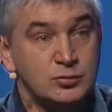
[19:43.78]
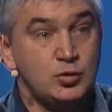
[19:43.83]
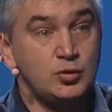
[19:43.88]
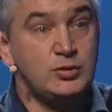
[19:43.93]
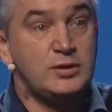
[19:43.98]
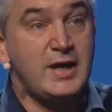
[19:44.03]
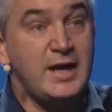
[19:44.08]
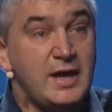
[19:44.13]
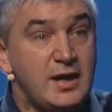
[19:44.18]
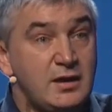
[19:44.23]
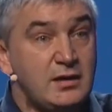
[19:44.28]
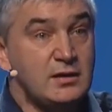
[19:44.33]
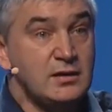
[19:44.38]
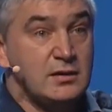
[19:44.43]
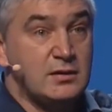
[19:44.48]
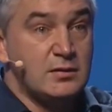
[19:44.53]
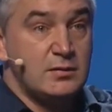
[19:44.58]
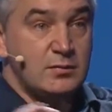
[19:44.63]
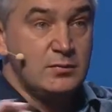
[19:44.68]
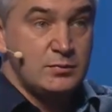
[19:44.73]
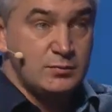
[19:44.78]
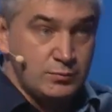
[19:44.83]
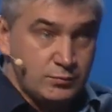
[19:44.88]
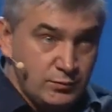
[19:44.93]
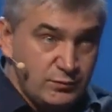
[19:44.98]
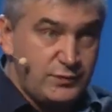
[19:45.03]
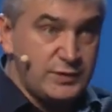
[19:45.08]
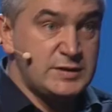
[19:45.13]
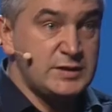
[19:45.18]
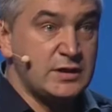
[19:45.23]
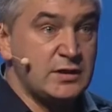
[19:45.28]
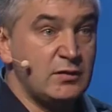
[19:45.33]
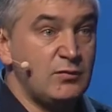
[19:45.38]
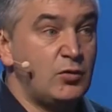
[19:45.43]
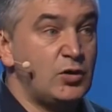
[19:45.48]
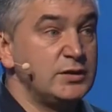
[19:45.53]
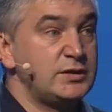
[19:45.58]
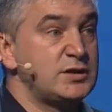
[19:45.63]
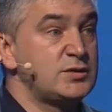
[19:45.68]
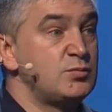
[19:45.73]
Today, physical
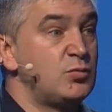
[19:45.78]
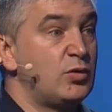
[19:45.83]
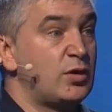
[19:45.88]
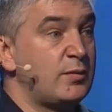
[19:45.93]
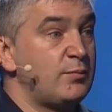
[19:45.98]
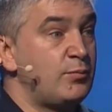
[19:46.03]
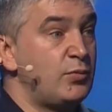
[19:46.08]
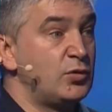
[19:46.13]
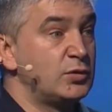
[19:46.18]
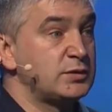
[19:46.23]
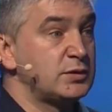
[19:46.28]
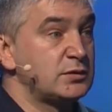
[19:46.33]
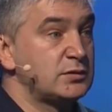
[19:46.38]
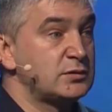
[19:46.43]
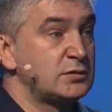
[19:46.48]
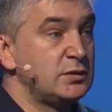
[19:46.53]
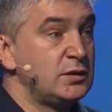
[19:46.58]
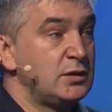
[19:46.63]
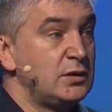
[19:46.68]
world is more important.